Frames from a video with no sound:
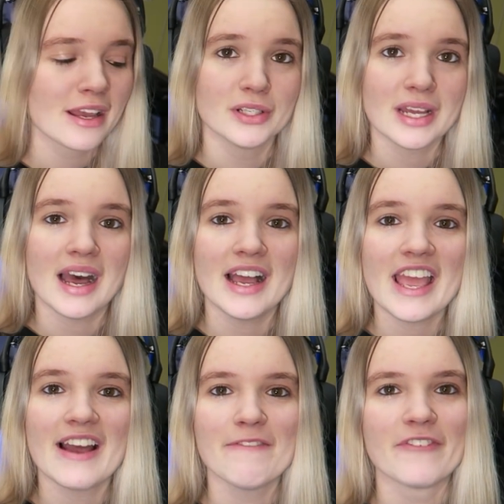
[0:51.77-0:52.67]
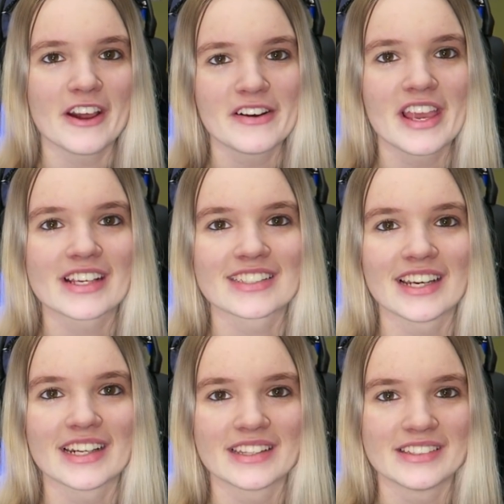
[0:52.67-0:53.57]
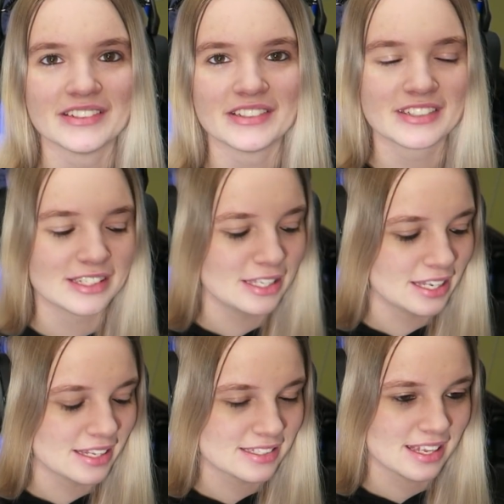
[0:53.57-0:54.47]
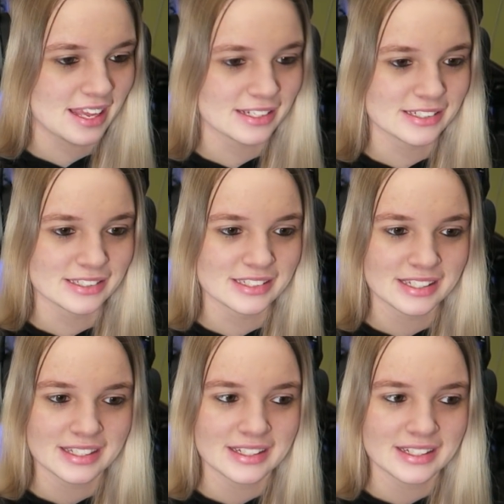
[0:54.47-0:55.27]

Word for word: But I am very excited to see this and just...